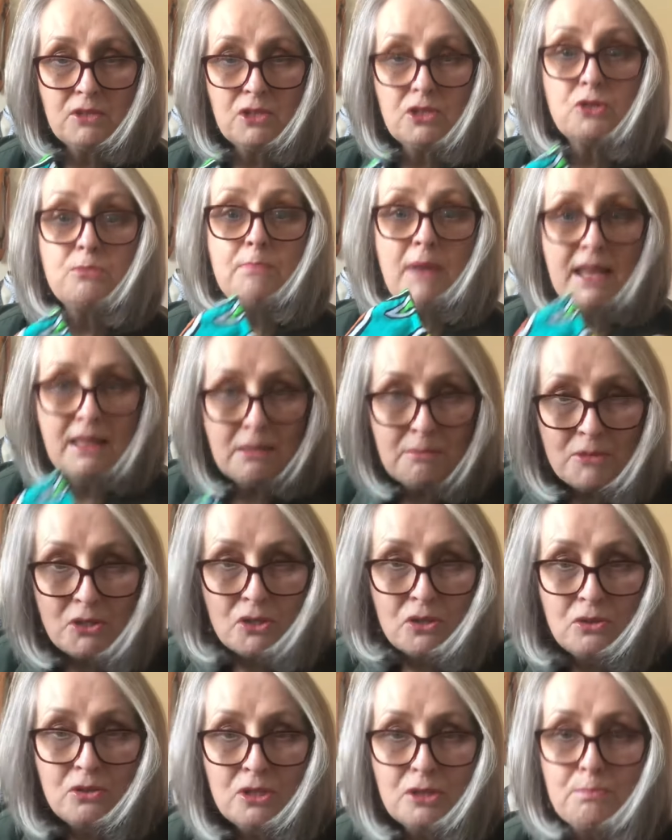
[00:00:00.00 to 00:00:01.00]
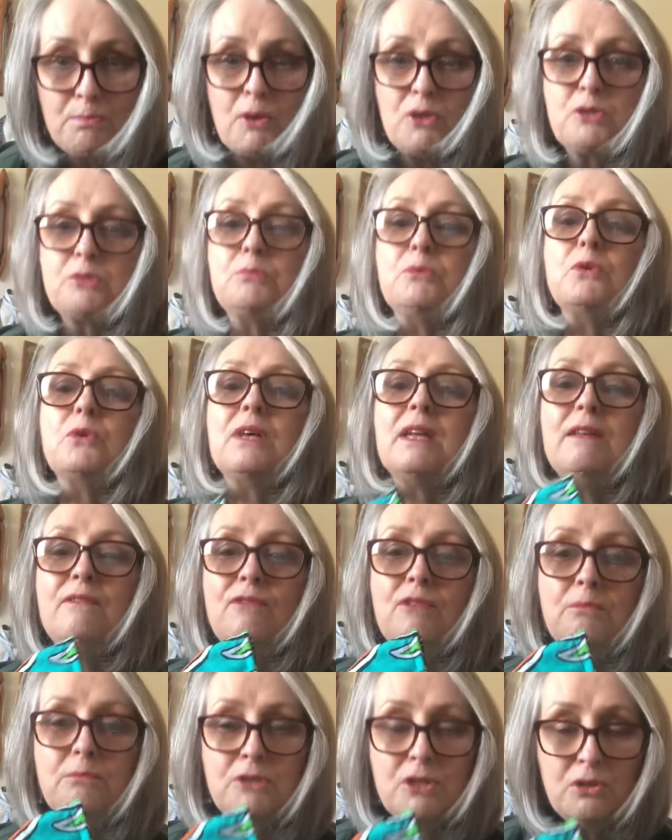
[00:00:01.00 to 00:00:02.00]
make them as soon as possible, give
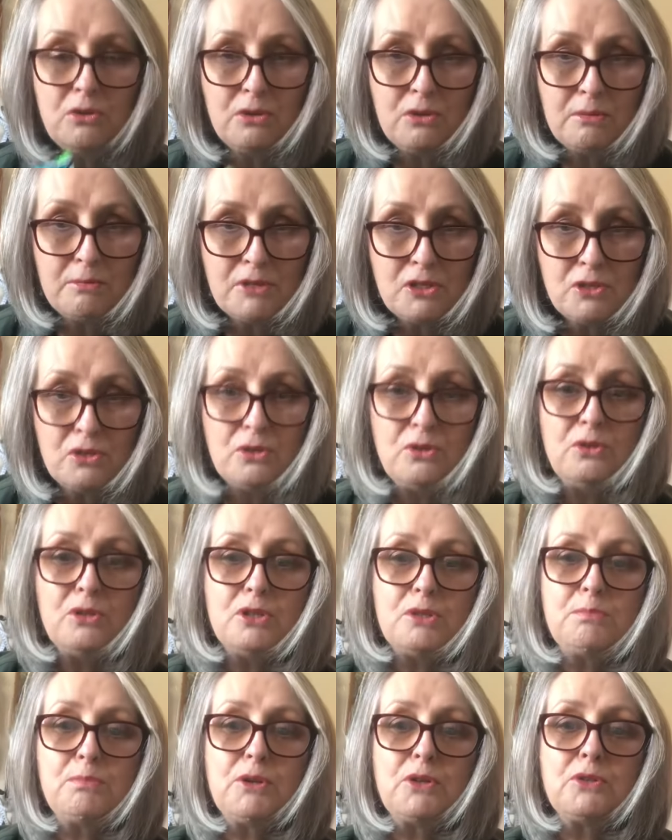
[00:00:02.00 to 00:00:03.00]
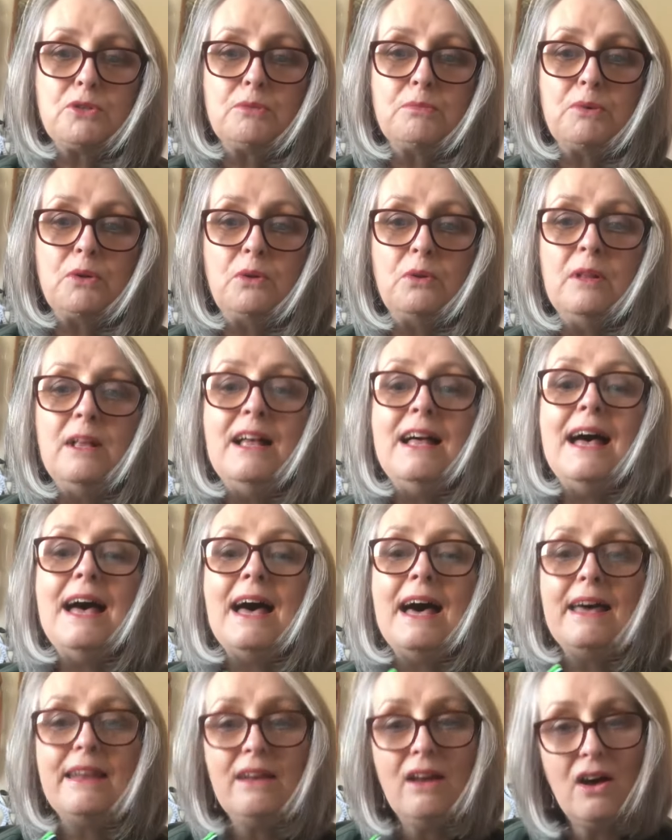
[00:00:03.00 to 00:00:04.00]
them to them as soon as possible,
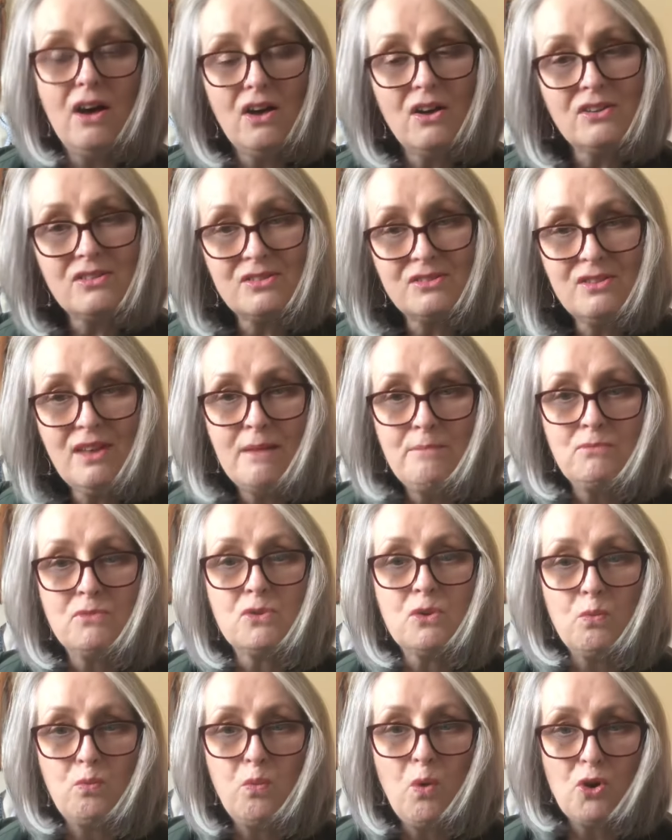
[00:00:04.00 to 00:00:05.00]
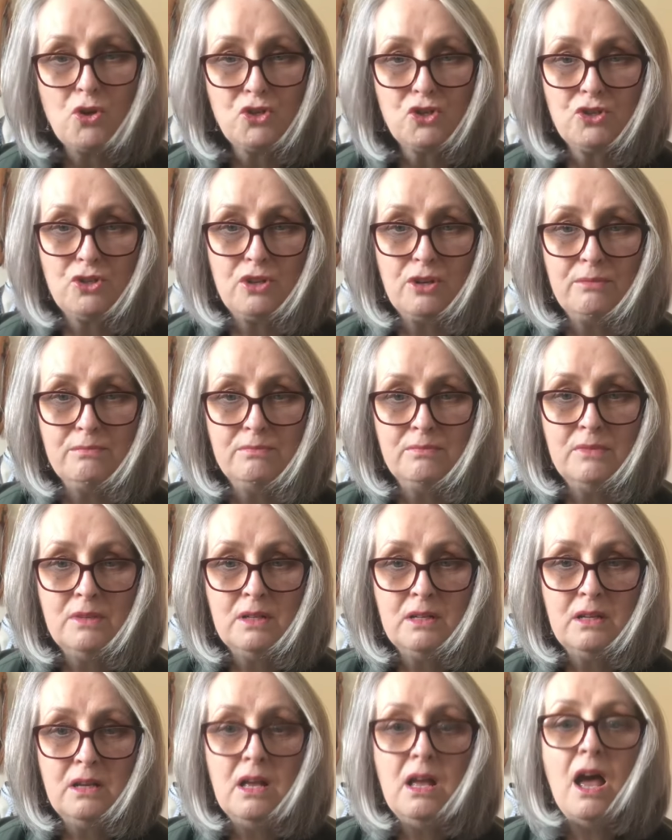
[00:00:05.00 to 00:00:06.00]
and ask them to wash them
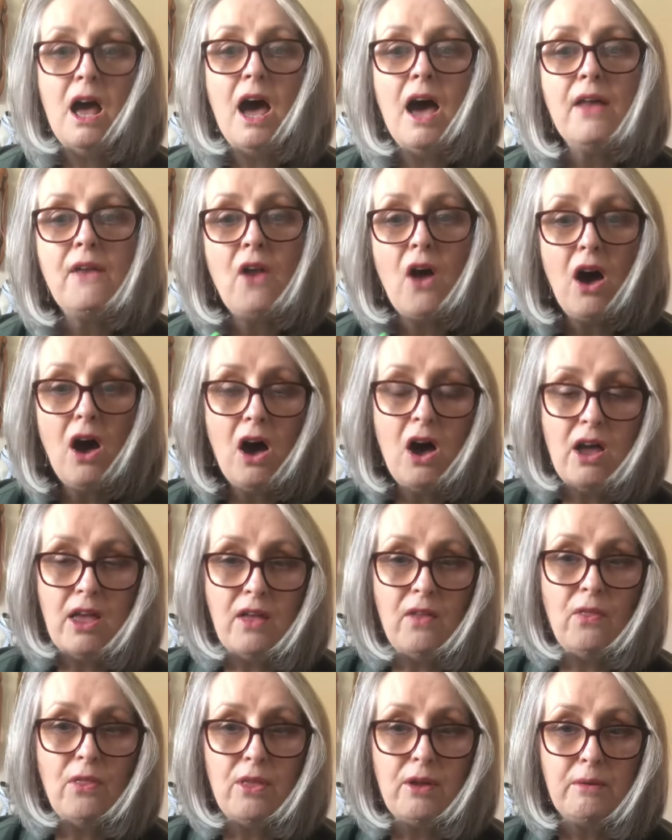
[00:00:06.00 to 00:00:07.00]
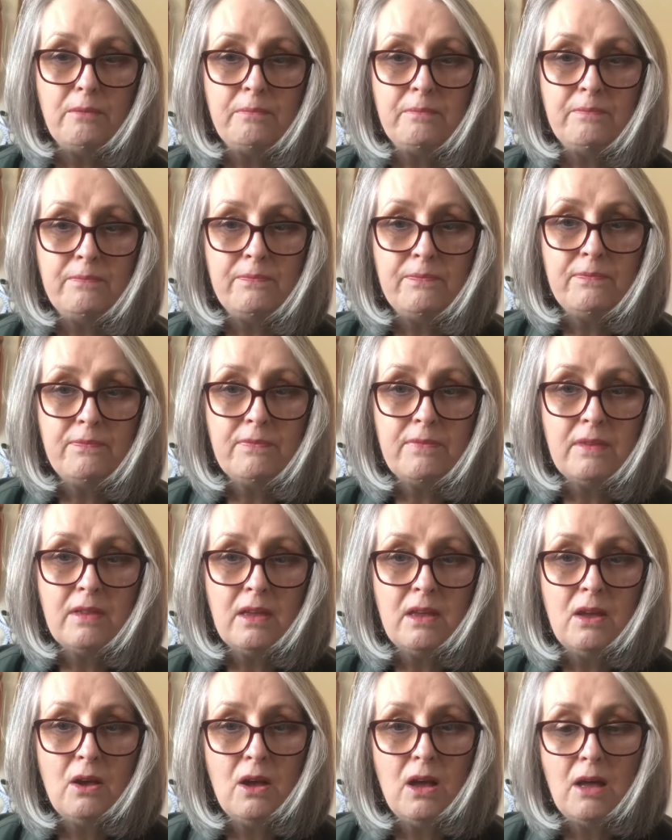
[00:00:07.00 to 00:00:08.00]
and iron them,
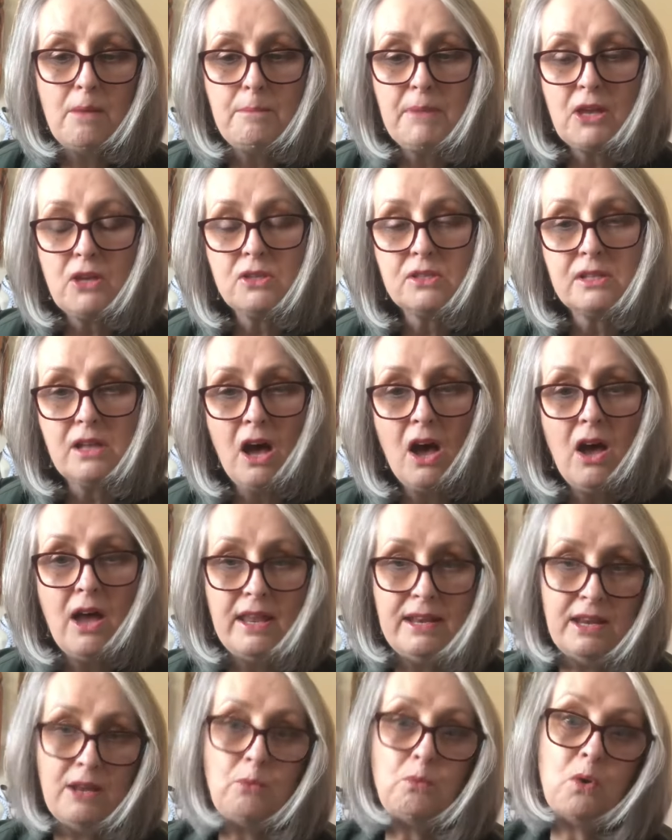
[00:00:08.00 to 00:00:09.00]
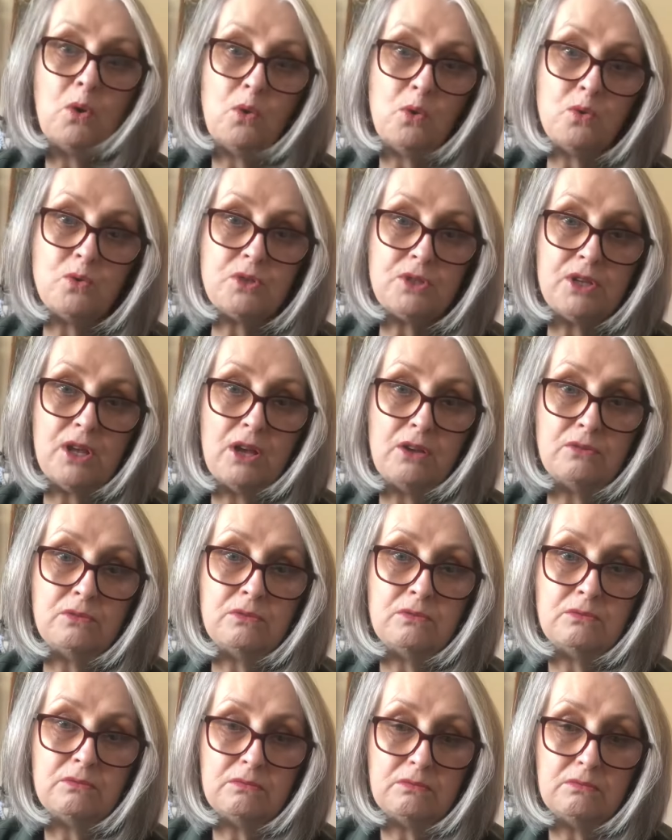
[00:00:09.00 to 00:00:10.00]
because ironing will also
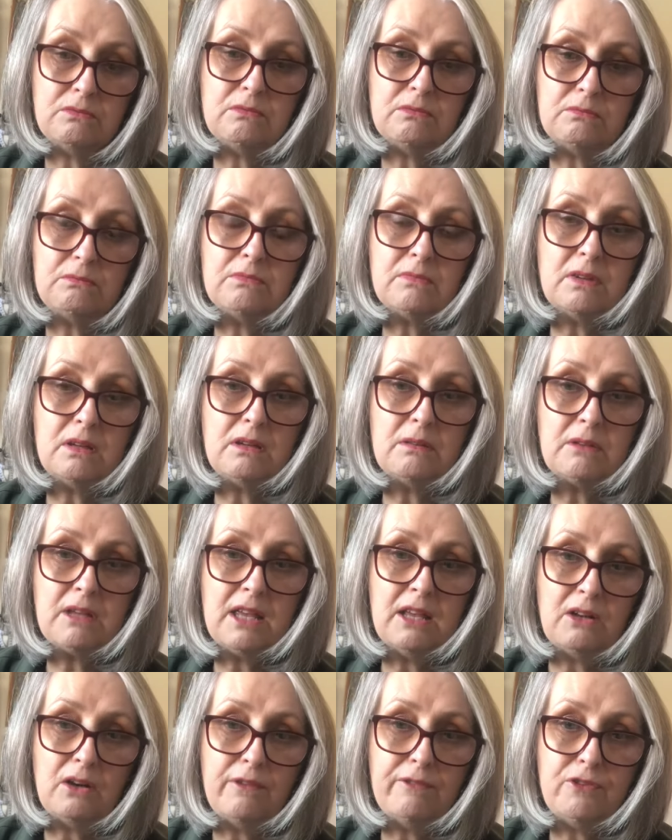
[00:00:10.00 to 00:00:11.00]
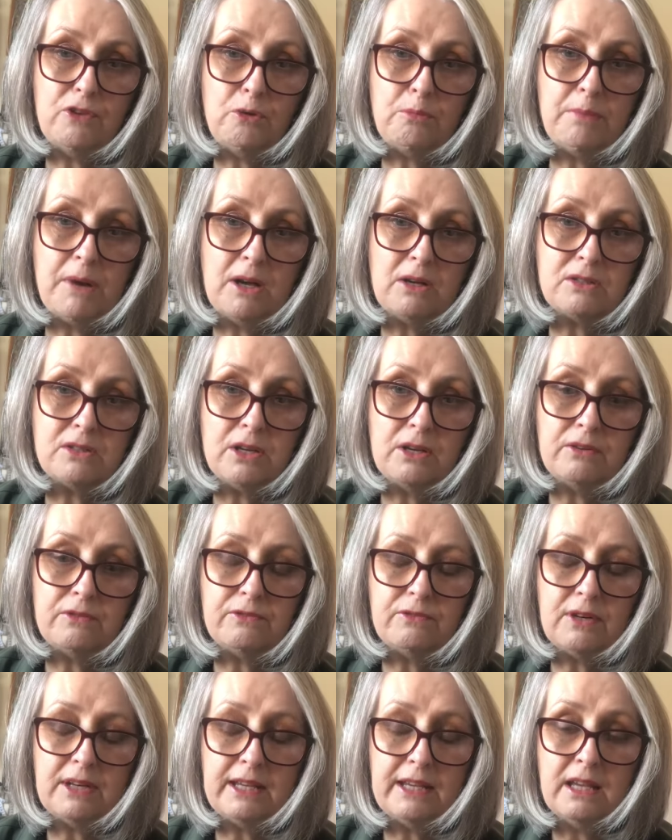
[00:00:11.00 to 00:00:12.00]
kill a few bugs,
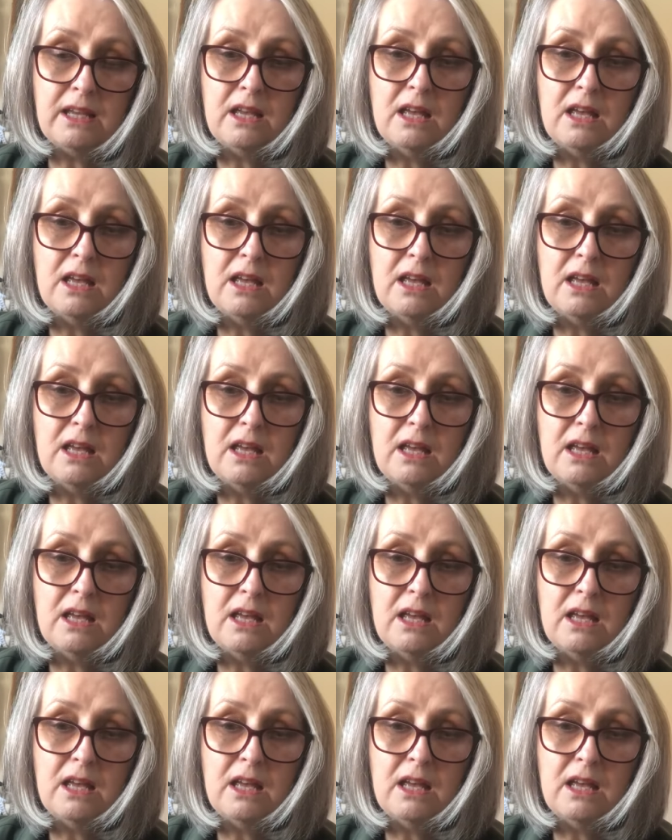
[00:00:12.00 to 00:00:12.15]
hopefully.